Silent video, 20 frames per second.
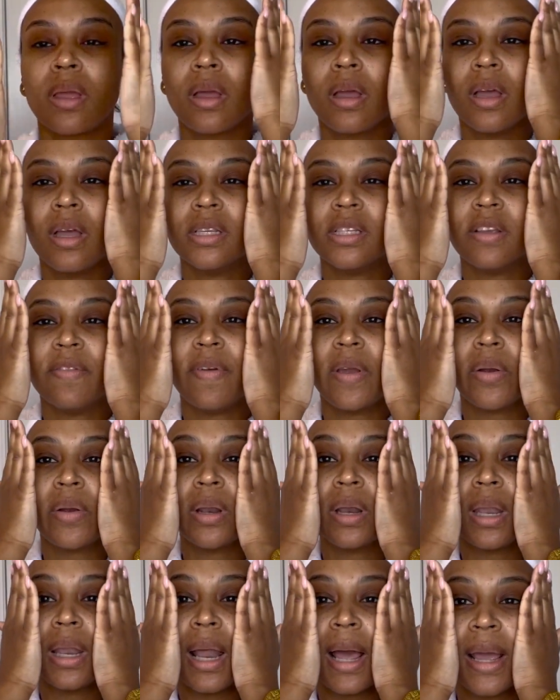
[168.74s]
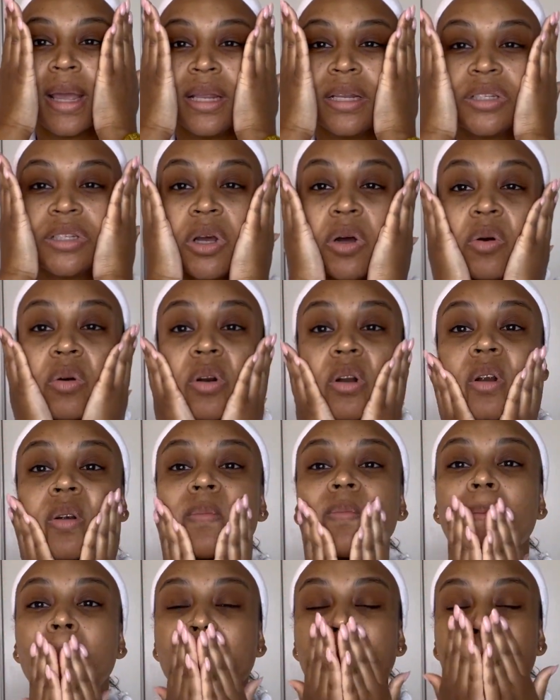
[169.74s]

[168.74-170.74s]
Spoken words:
it's a very light toner.